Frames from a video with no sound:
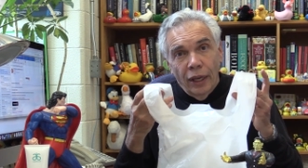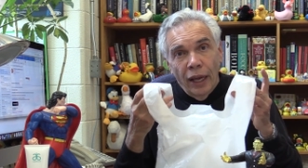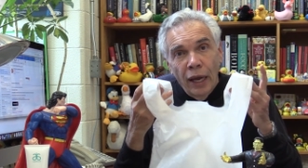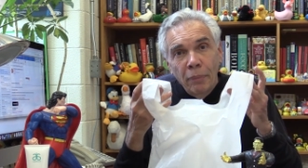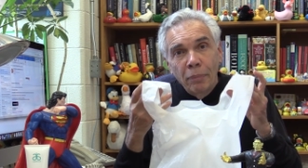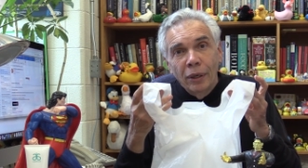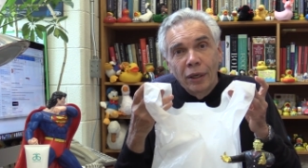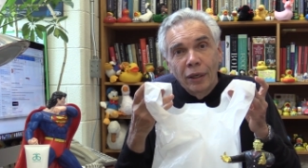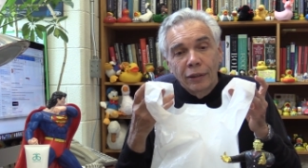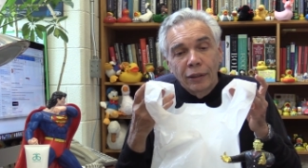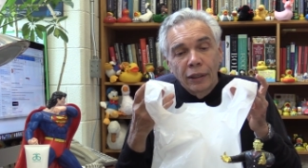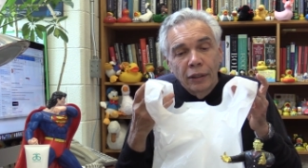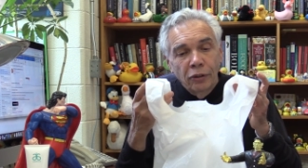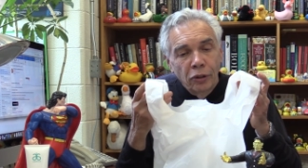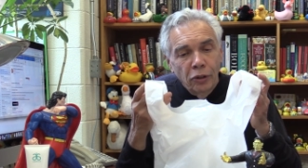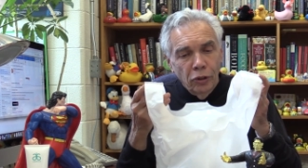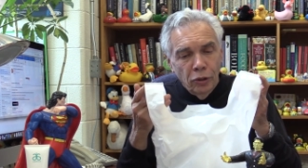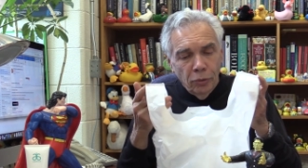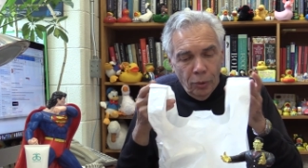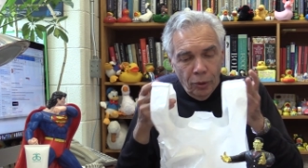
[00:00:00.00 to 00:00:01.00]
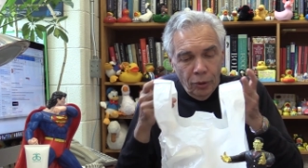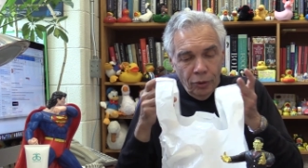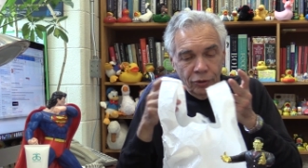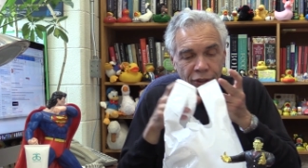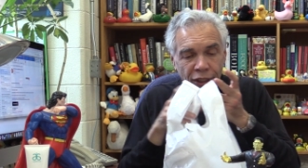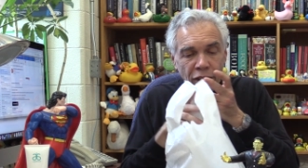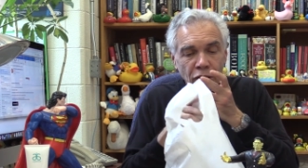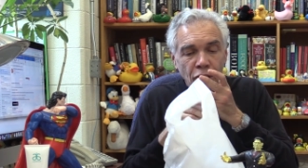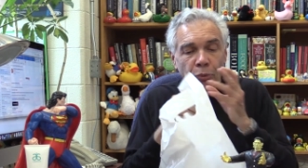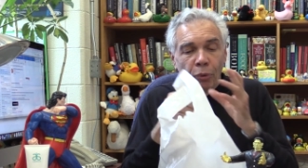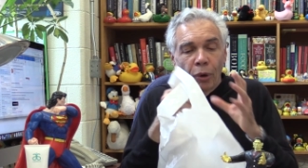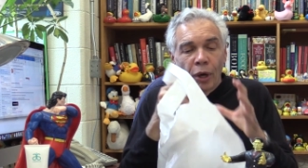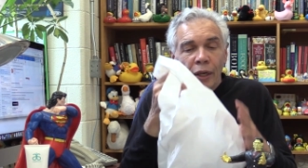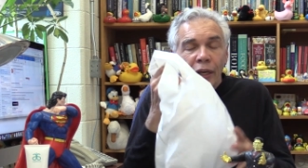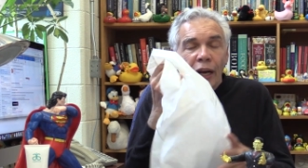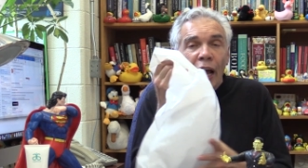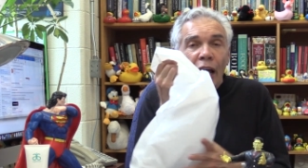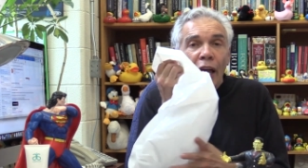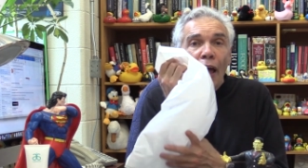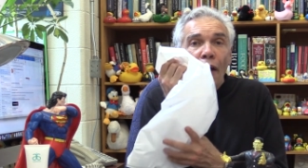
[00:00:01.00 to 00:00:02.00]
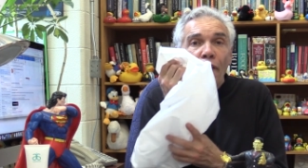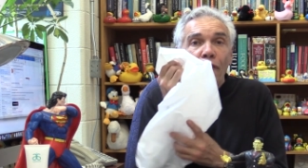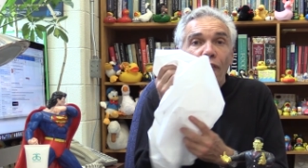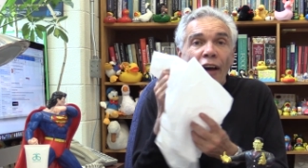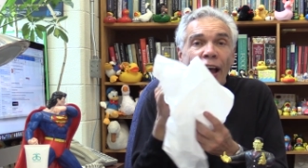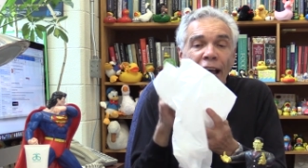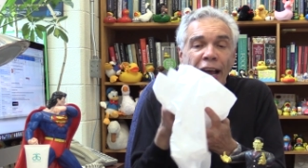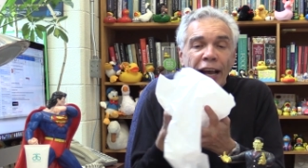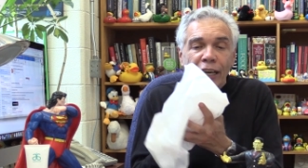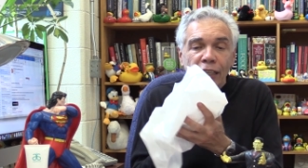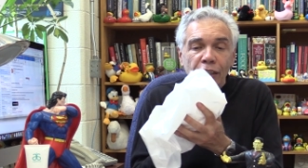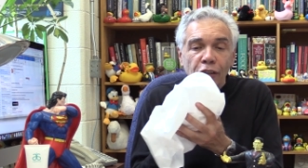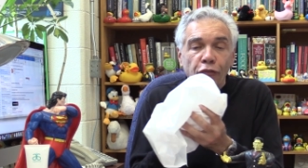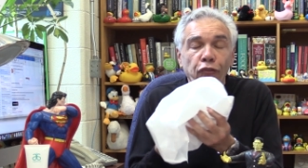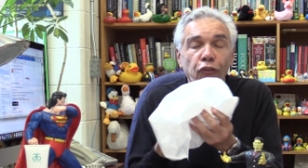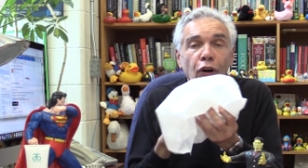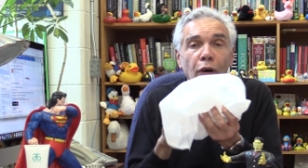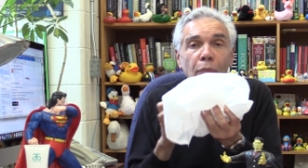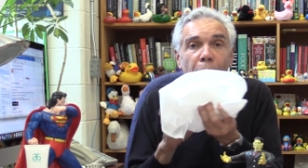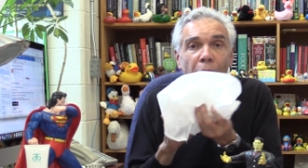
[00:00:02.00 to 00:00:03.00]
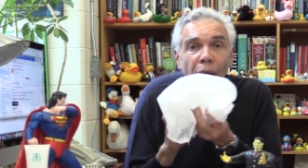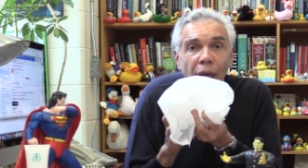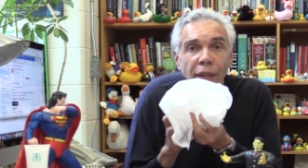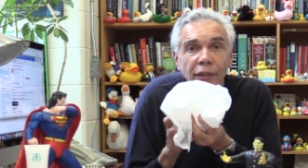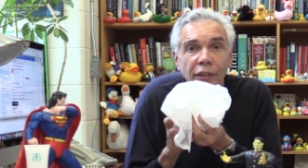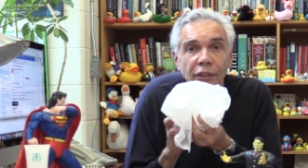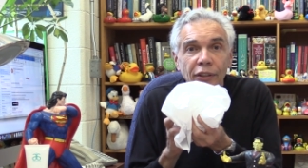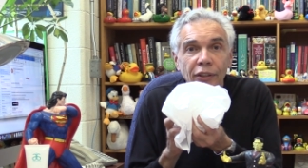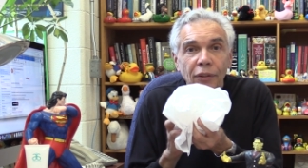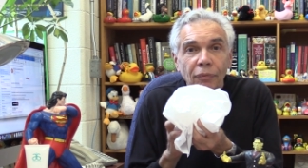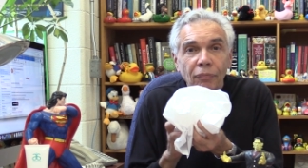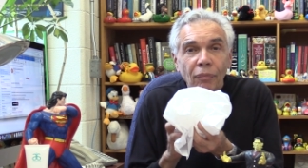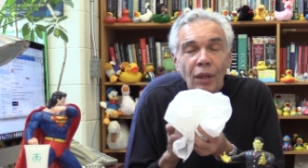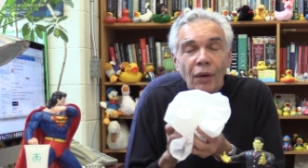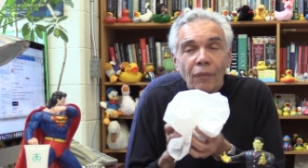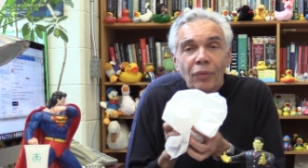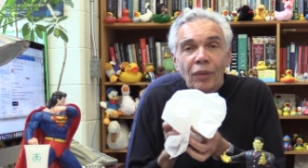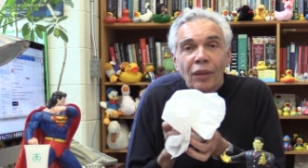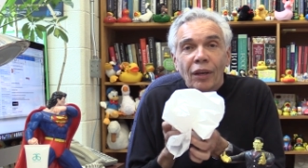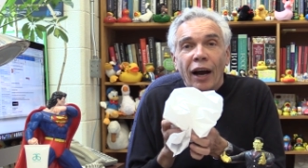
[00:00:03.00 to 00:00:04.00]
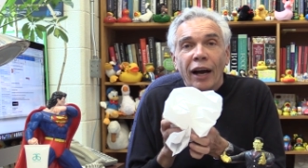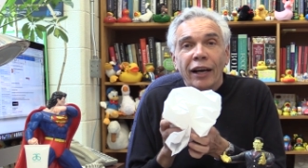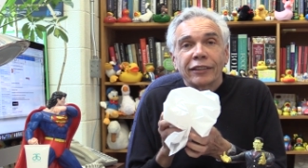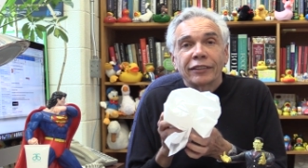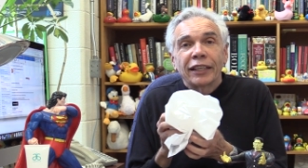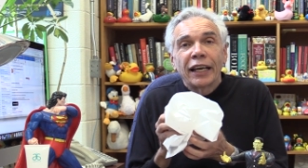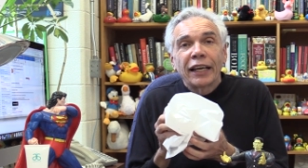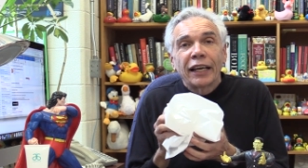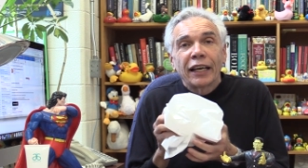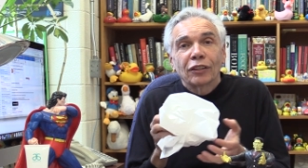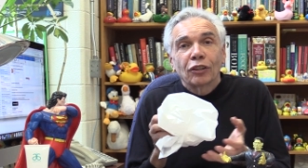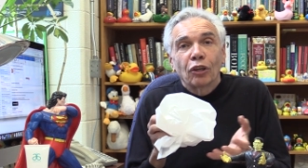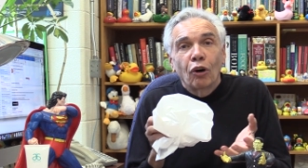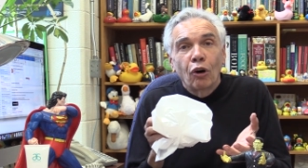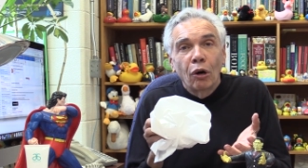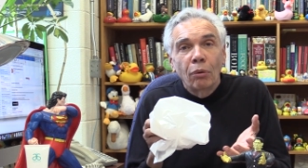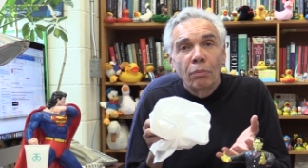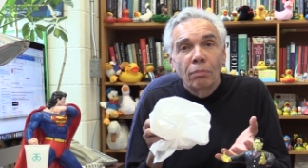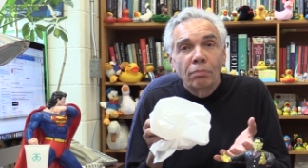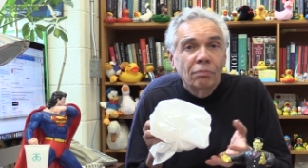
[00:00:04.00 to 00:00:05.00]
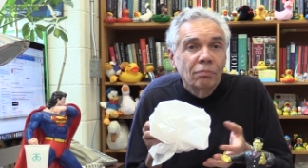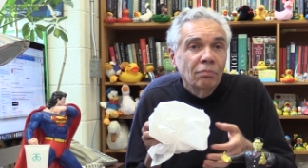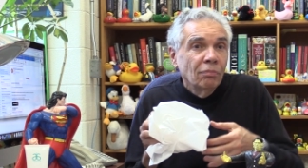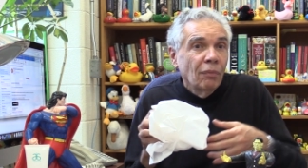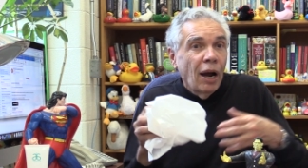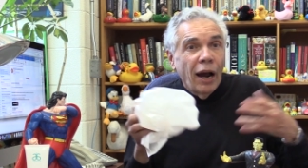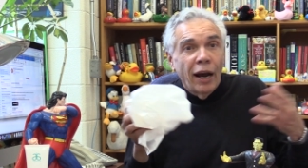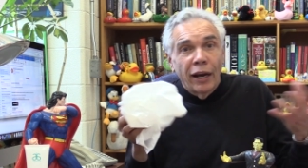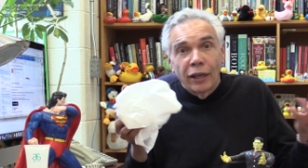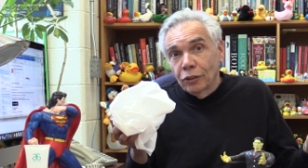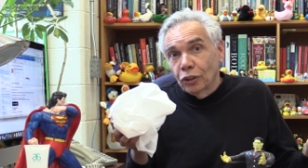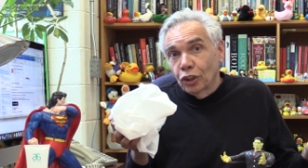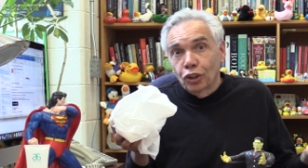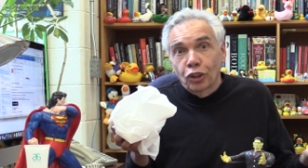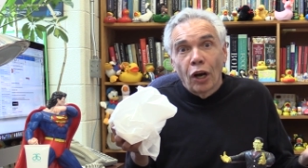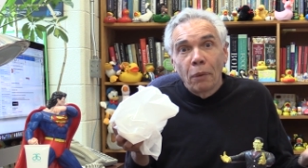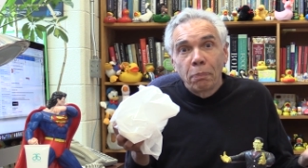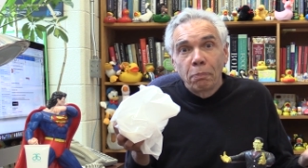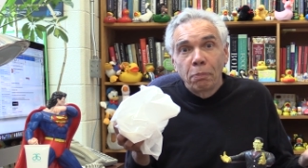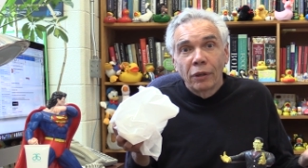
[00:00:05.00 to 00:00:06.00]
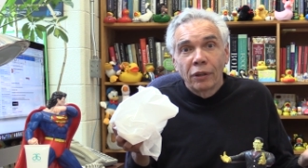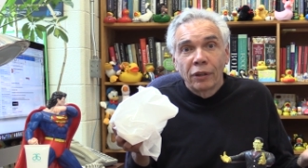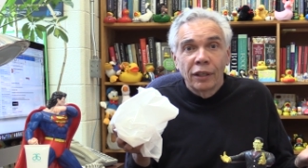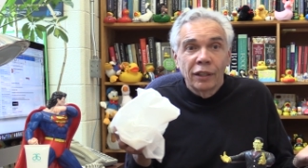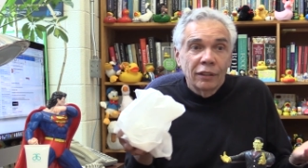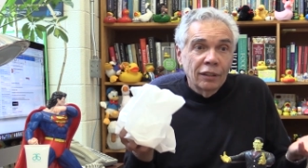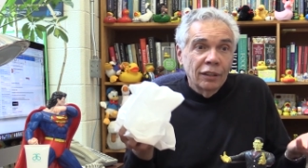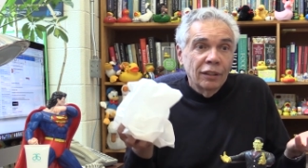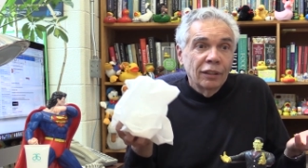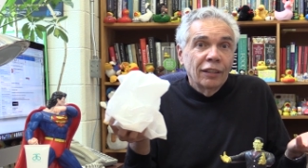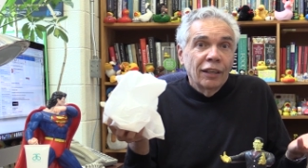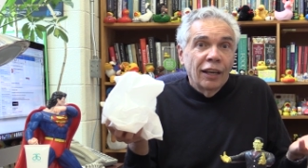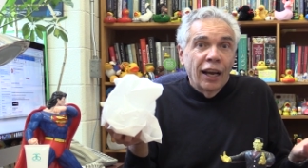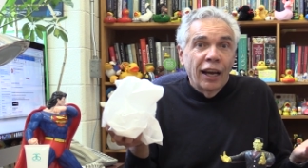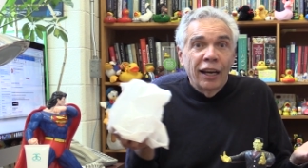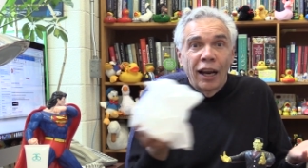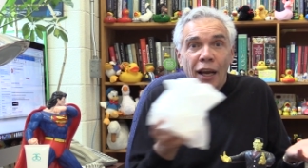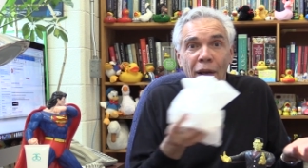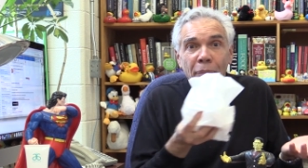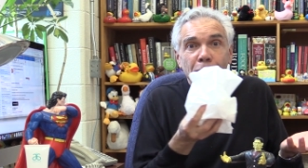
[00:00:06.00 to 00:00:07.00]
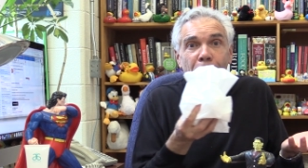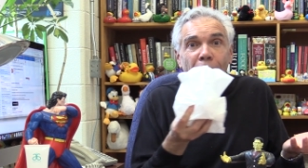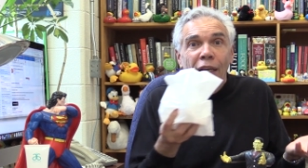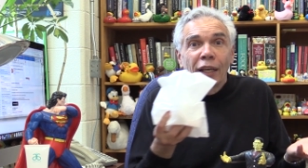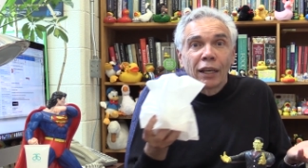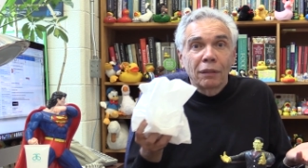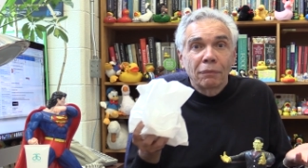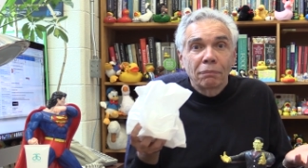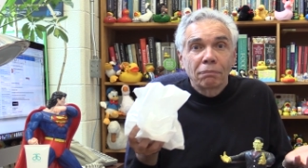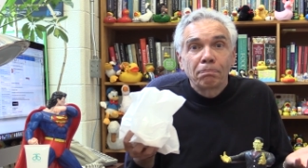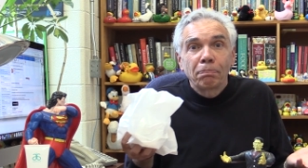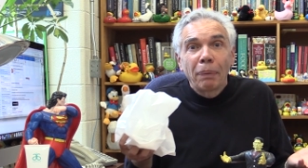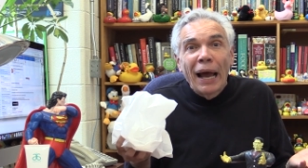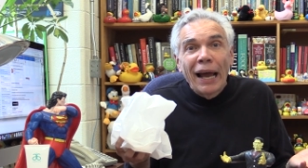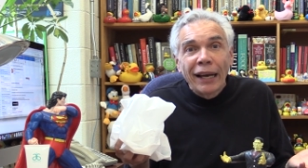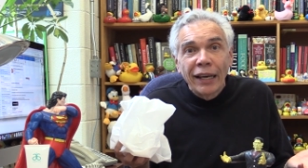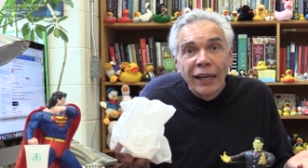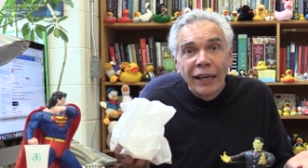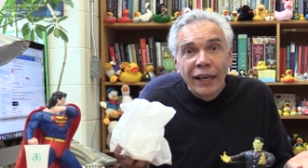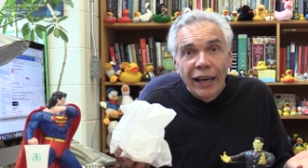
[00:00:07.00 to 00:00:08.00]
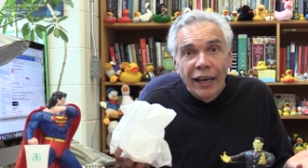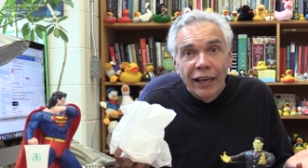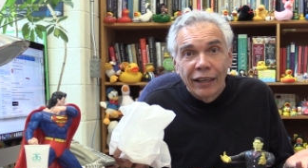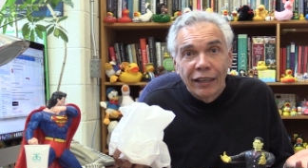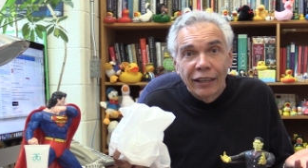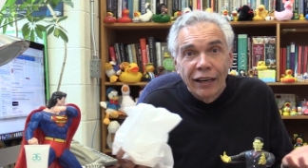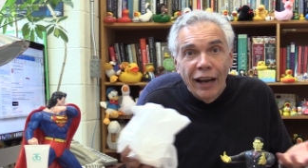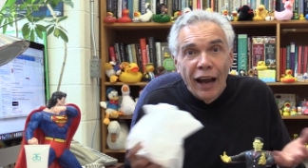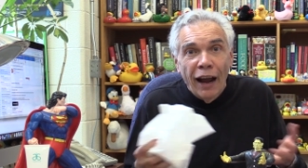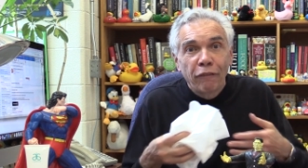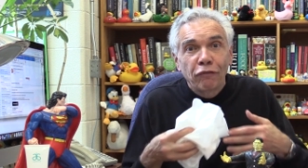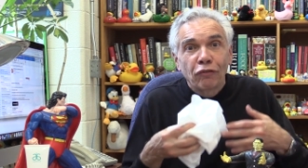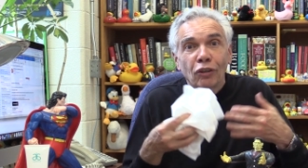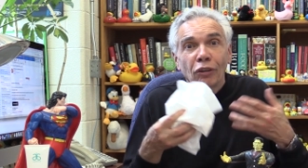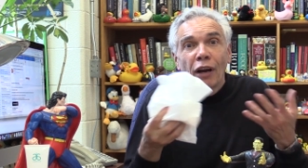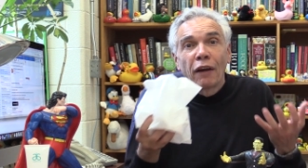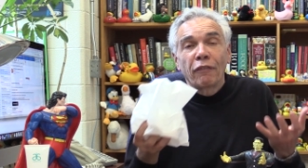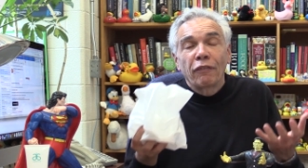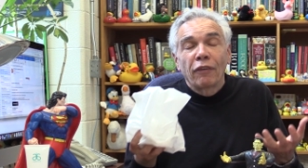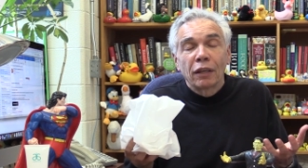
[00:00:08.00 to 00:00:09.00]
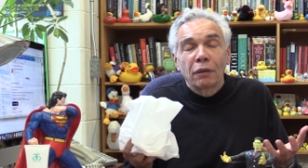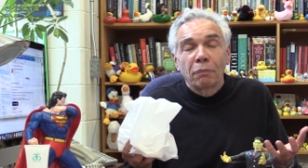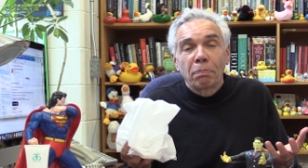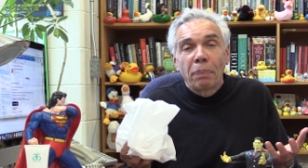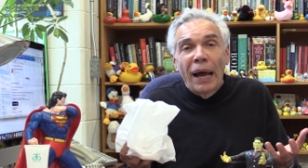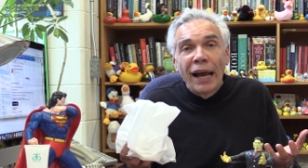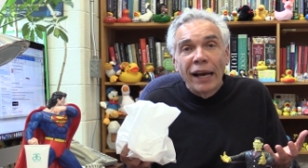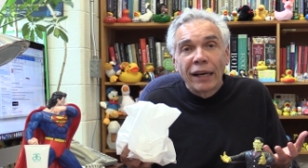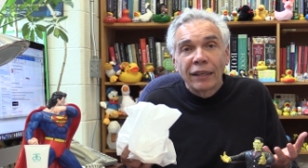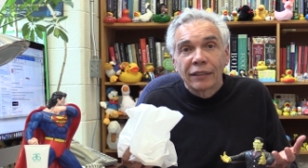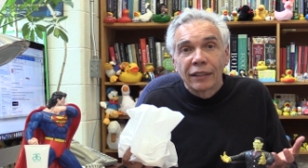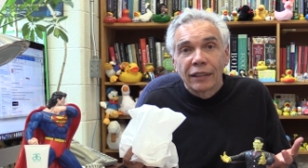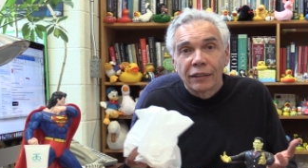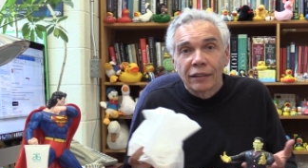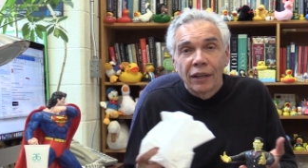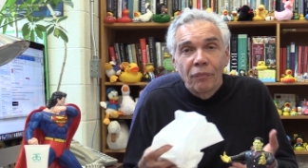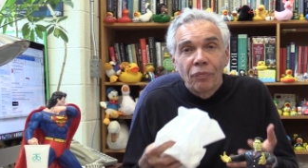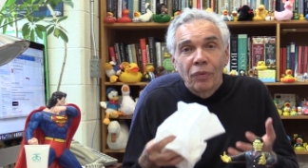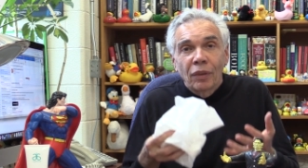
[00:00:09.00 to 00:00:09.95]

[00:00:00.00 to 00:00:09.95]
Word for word: Eminently reusable. This one I have had for months I take it home, I shop with it, and I bring it back again after I've unpacked it.